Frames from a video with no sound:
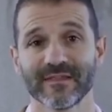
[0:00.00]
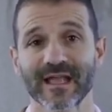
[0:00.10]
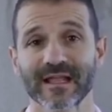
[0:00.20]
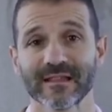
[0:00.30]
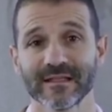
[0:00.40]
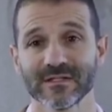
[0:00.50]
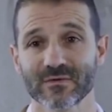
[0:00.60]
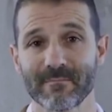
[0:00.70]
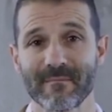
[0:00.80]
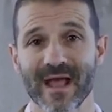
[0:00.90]
and that can lead
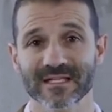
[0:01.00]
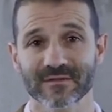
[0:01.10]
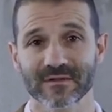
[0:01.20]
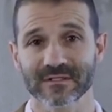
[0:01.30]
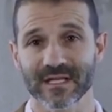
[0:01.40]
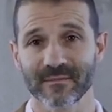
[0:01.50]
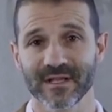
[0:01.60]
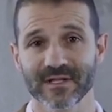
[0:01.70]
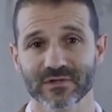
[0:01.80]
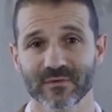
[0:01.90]
to massive
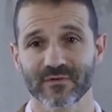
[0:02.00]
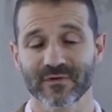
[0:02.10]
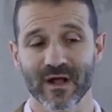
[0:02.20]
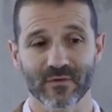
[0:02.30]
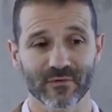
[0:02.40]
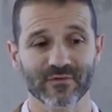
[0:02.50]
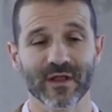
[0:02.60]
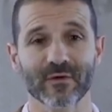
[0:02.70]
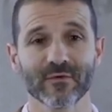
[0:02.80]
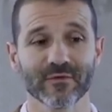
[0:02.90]
contamination because now you're
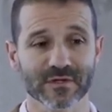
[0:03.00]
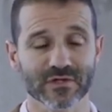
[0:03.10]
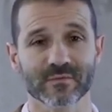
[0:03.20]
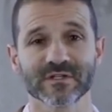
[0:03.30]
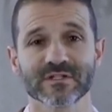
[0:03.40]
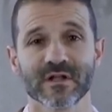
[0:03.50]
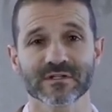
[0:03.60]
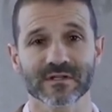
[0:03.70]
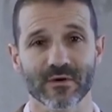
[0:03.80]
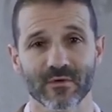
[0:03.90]
sterile, the instrument is
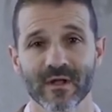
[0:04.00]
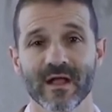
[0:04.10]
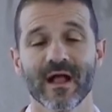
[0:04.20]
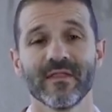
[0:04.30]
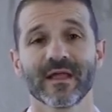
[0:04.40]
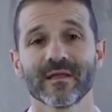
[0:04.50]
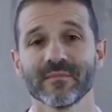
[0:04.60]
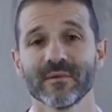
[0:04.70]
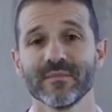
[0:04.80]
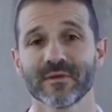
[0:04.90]
not sterile, and that
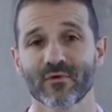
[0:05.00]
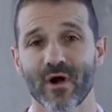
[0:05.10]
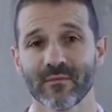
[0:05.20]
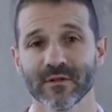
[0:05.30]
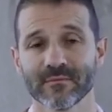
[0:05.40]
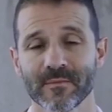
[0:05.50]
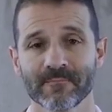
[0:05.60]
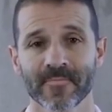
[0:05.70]
can be a big problem.